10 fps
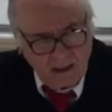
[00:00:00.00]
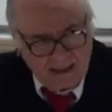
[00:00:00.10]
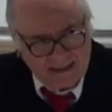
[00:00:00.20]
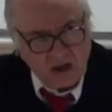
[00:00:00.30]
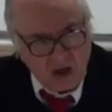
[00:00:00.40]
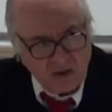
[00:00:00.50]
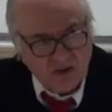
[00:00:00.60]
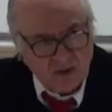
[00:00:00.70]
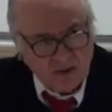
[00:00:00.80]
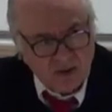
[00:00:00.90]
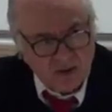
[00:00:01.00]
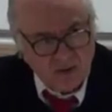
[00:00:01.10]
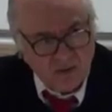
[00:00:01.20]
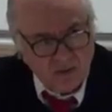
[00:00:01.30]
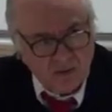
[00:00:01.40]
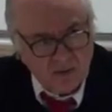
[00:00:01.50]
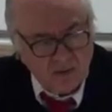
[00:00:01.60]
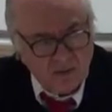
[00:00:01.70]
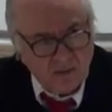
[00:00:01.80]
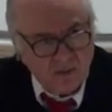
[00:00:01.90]
has also to do
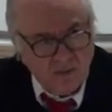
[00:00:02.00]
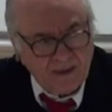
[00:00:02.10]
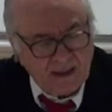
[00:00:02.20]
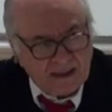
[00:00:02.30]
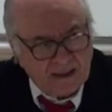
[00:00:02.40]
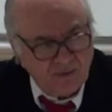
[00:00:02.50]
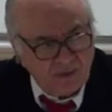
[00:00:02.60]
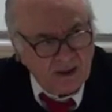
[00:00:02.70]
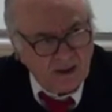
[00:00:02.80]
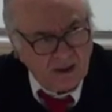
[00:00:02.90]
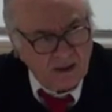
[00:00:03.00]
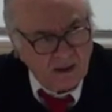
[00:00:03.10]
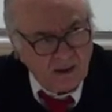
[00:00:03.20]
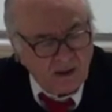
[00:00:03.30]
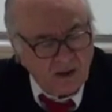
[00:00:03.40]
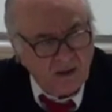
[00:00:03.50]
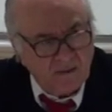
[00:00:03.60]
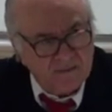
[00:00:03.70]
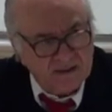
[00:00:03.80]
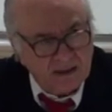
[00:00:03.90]
with a critique
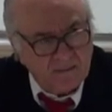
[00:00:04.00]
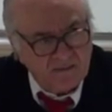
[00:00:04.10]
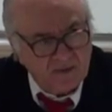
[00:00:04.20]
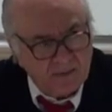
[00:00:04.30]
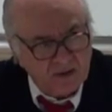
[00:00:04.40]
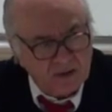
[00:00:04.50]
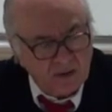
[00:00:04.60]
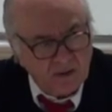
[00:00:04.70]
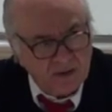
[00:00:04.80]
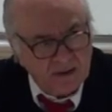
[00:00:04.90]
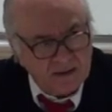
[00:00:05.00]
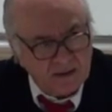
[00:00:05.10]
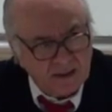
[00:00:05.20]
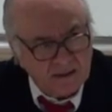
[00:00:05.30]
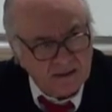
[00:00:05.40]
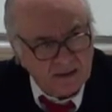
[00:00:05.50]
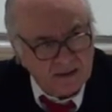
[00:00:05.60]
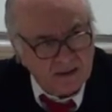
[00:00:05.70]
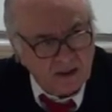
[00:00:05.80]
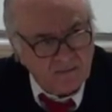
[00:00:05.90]
of some of the post-colonial studies, the
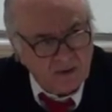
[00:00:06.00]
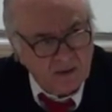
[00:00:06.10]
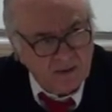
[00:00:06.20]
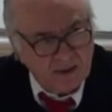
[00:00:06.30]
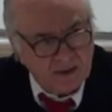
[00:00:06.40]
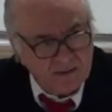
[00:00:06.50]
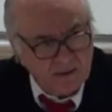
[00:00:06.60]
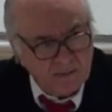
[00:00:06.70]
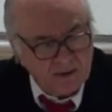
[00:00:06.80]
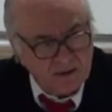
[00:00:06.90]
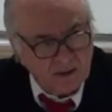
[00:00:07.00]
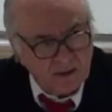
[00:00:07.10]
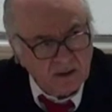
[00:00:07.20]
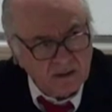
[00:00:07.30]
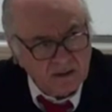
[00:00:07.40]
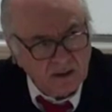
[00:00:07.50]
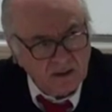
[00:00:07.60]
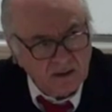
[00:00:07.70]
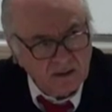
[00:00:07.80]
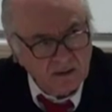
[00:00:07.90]
history of colonialism and post-colonial studies.
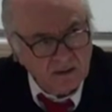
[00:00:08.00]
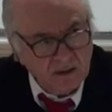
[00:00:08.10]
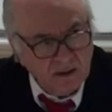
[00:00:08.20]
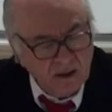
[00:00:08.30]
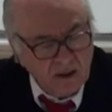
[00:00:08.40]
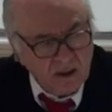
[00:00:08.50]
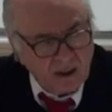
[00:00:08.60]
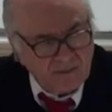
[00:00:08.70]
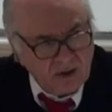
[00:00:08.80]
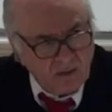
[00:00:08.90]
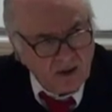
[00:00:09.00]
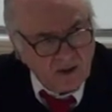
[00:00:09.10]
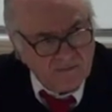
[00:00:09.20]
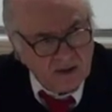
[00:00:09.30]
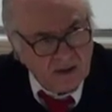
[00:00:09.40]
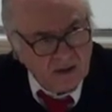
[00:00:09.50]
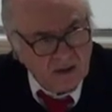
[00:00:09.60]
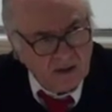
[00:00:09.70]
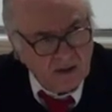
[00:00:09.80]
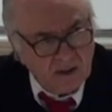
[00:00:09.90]
I think one of the,